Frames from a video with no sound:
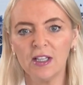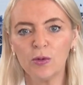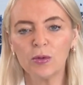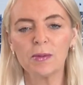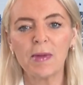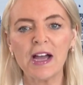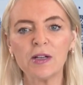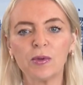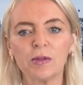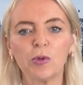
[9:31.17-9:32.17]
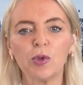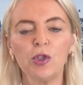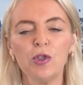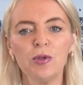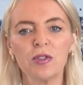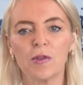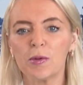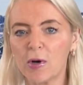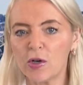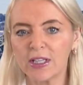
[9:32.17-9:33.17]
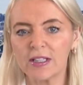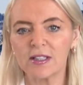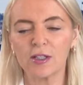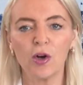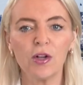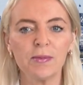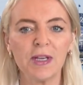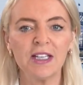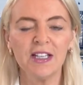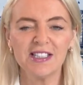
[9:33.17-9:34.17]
We'll be back with more news on the markets, economy,